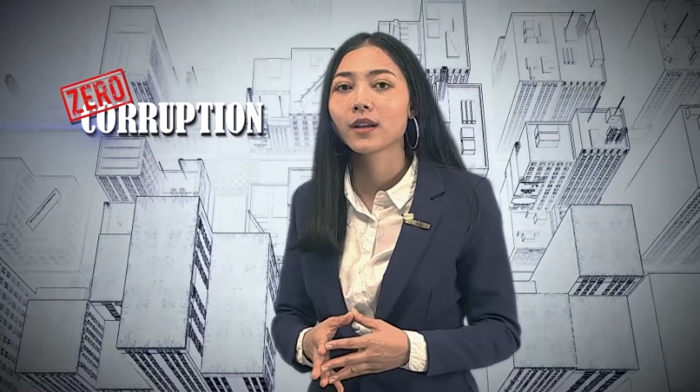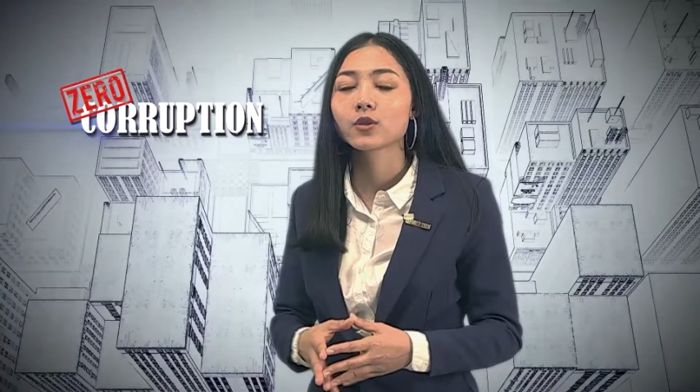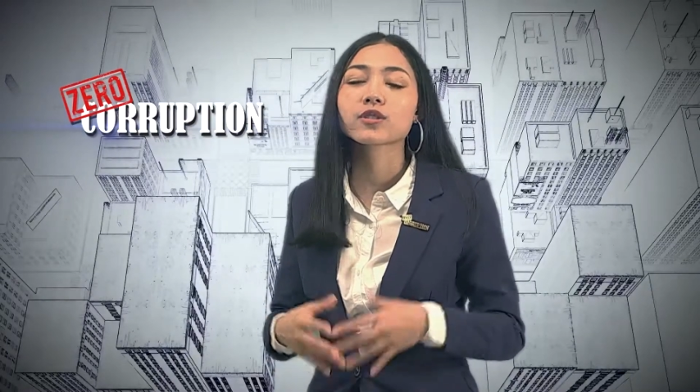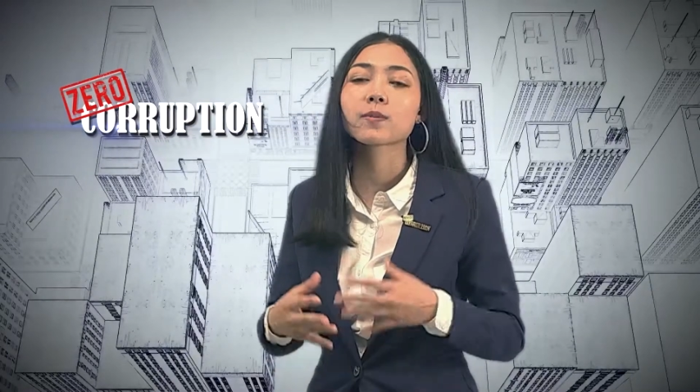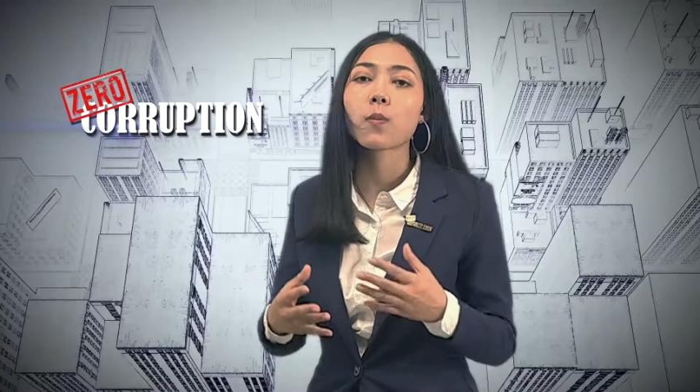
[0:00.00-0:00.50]

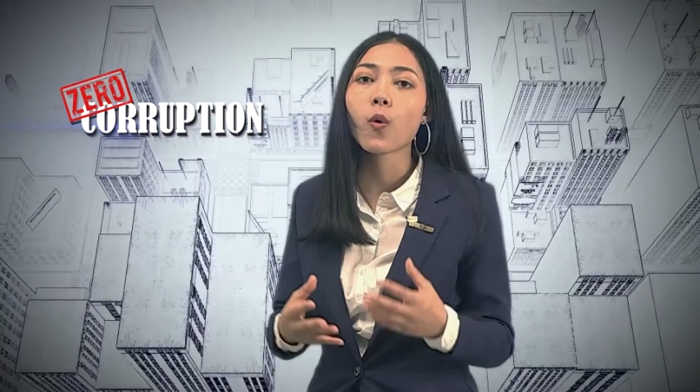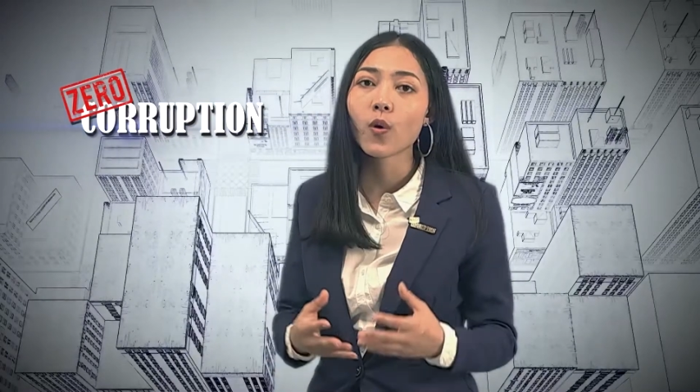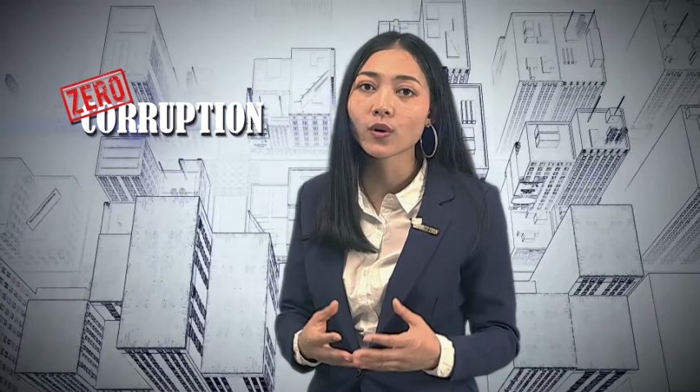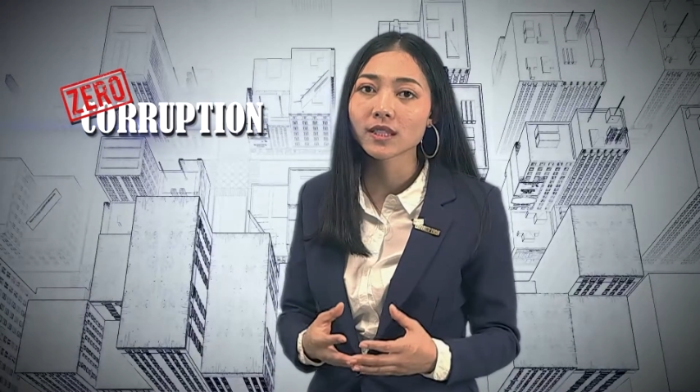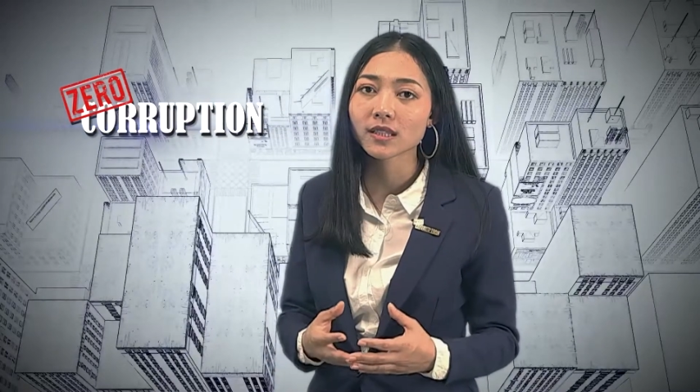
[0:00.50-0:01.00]
to
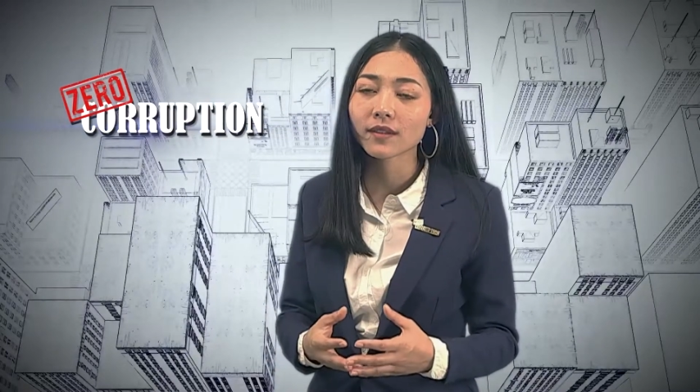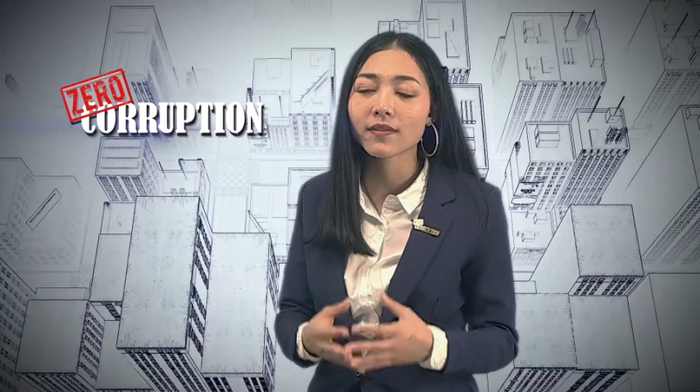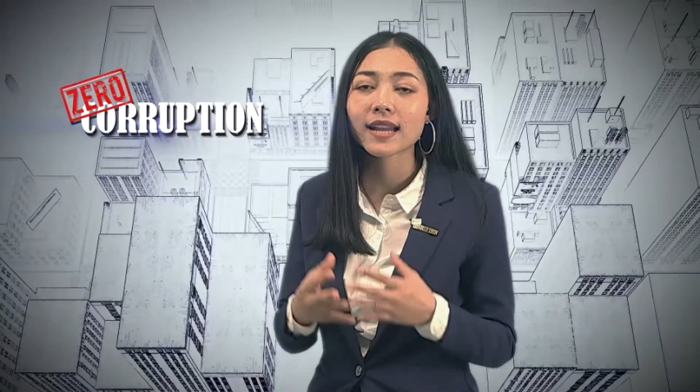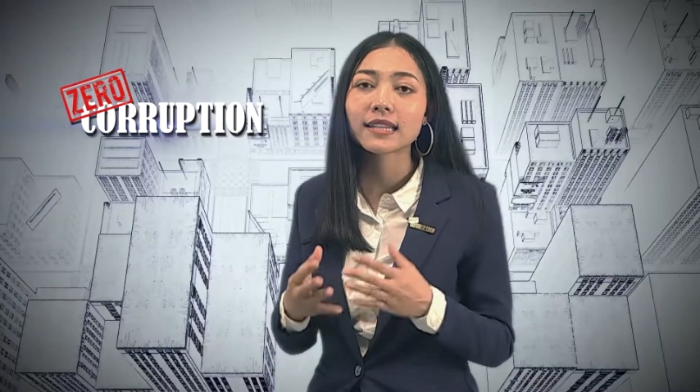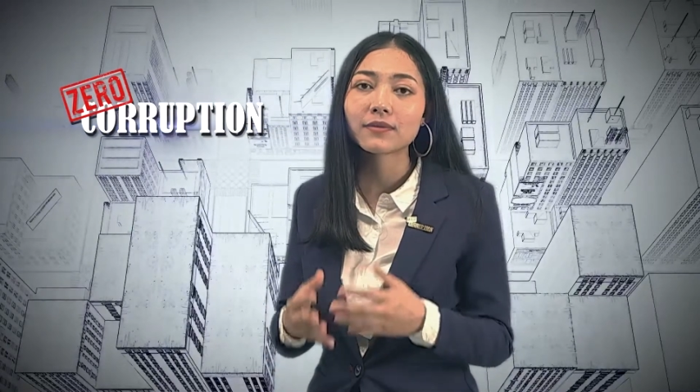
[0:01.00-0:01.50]
support
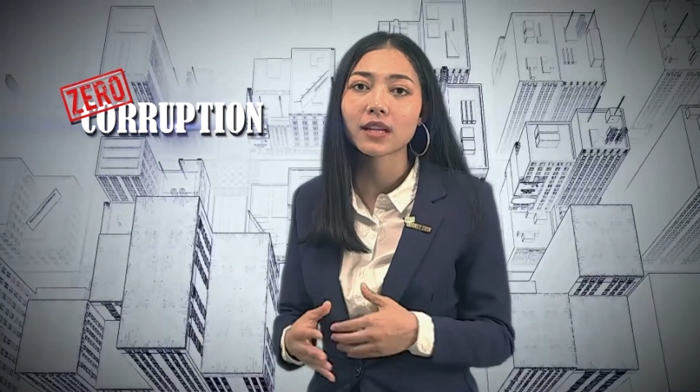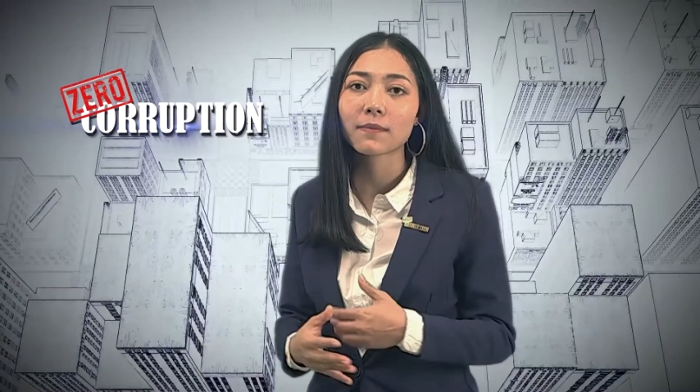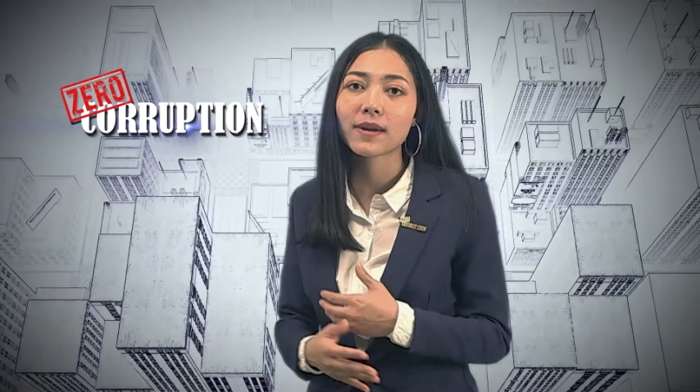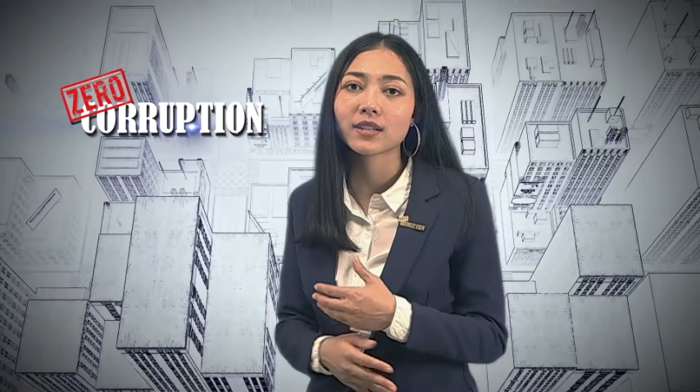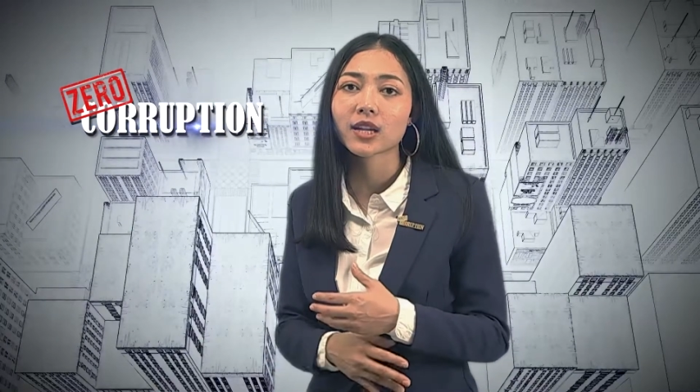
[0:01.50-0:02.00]
their
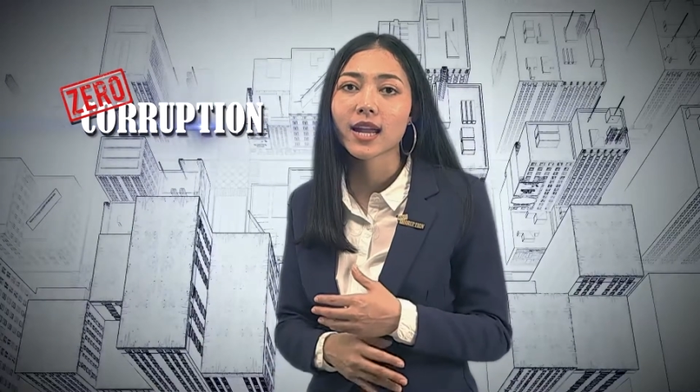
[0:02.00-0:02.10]
development